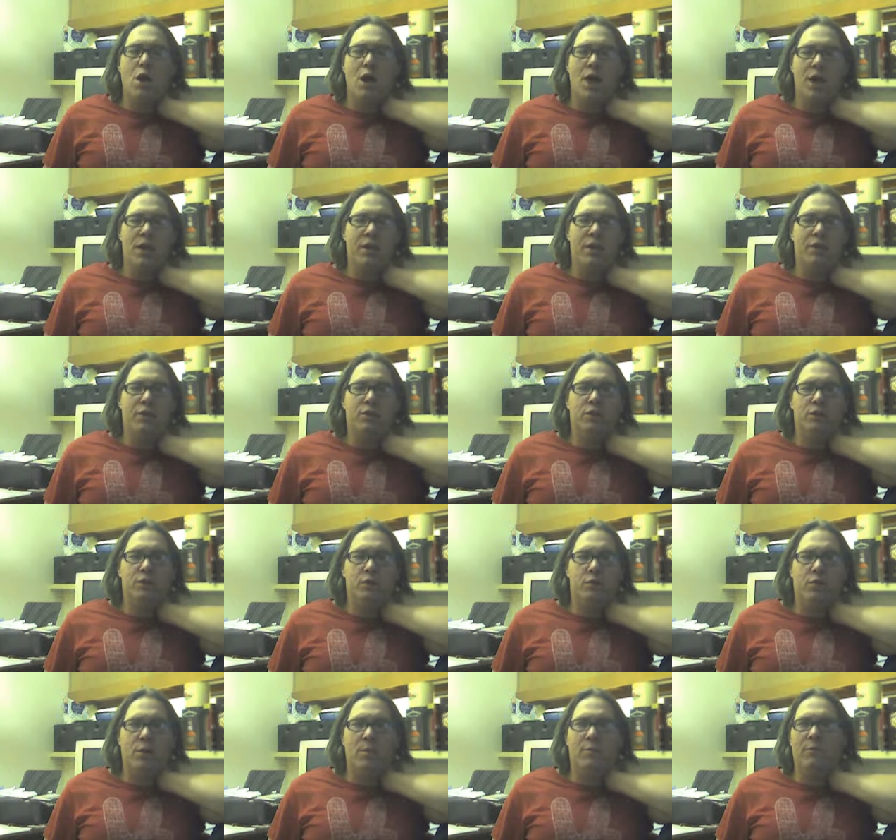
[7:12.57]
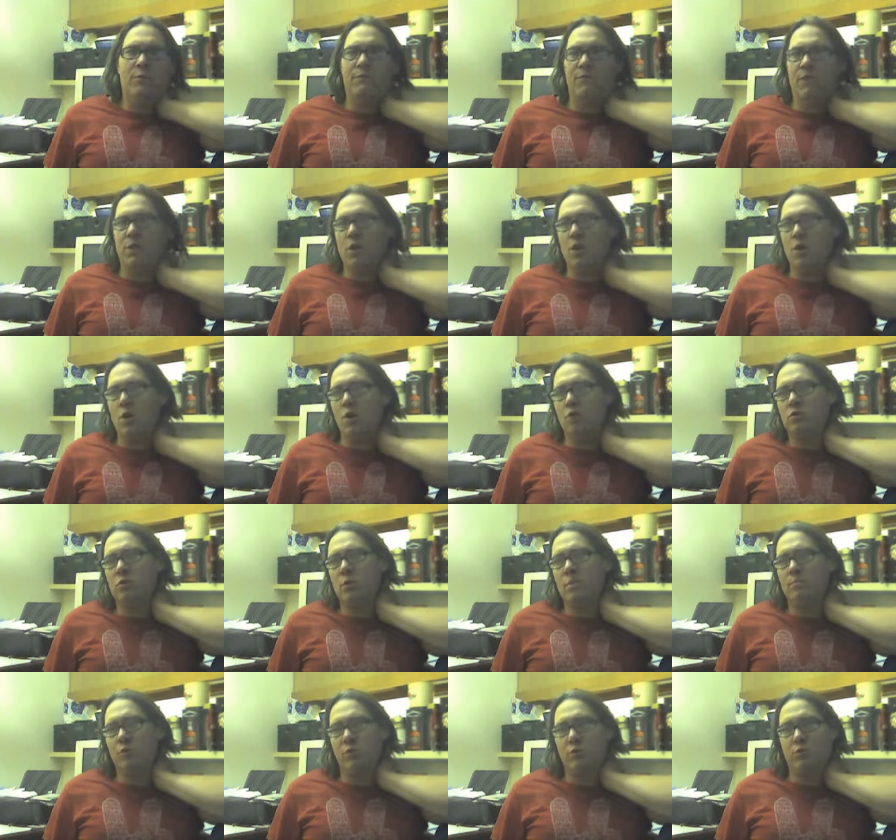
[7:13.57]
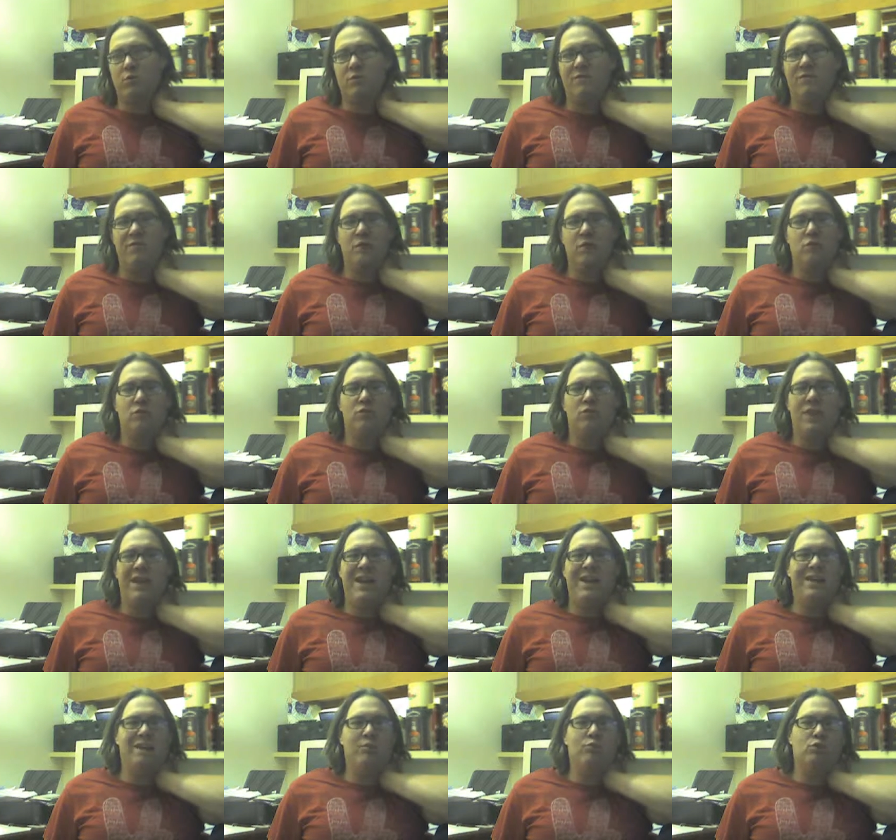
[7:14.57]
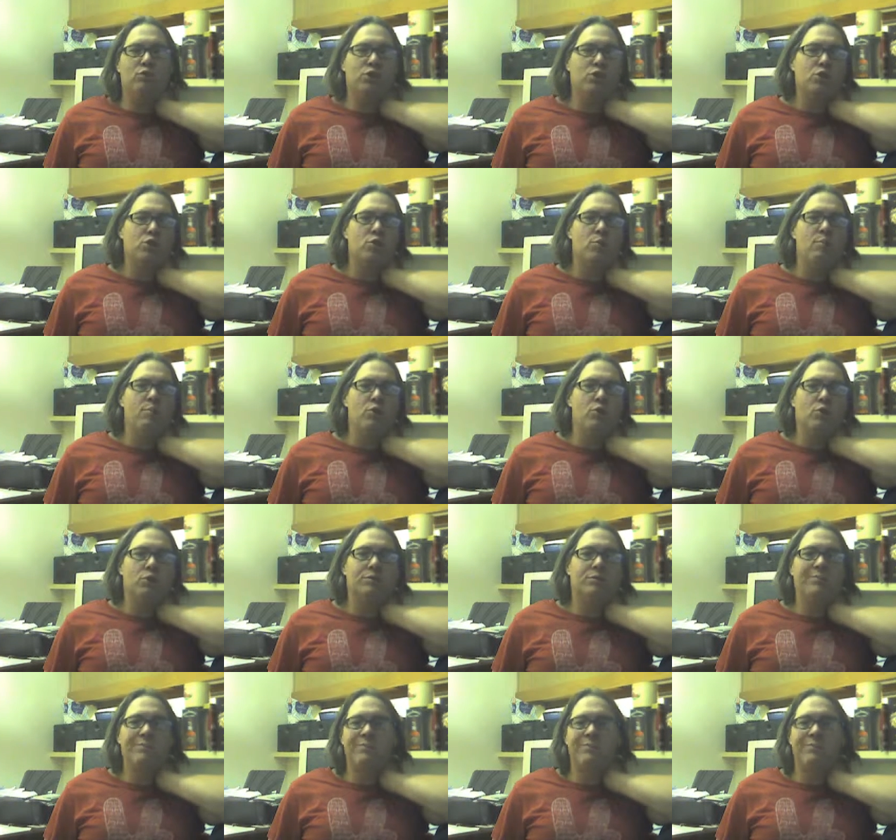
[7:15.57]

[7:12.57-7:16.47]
I need to do a couple videos on book reviews and then return the books.